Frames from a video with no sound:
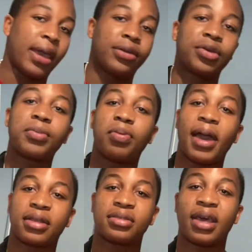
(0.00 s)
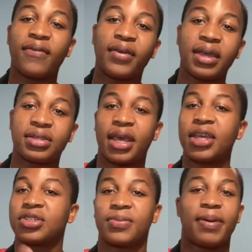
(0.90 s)
And you can practice that
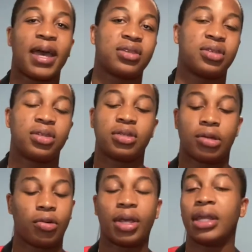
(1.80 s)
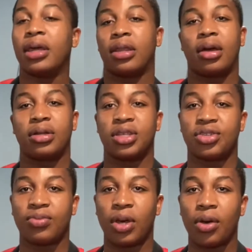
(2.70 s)
Fantasia passage or any other
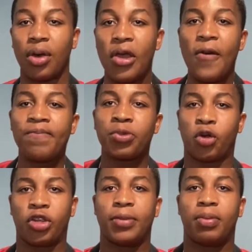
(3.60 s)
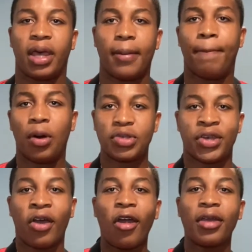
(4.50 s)
altissimo. Or you can play Bota
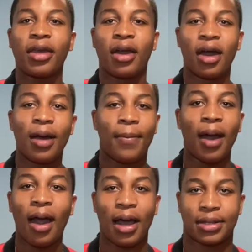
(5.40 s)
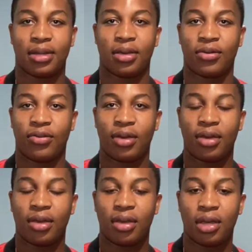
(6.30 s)
Aria up an octave
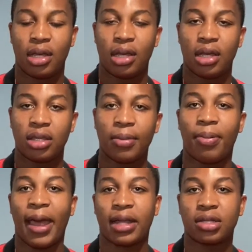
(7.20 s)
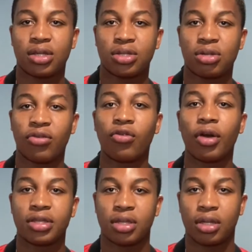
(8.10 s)
to practice your
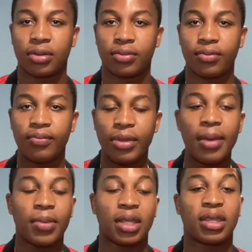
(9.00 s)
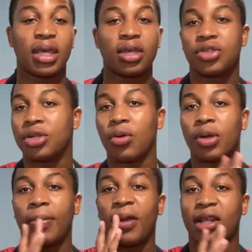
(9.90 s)
voicing. But the thing is, you don't want
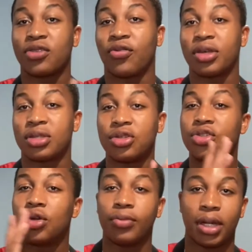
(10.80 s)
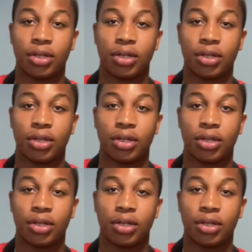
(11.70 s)
to practice voicing too much.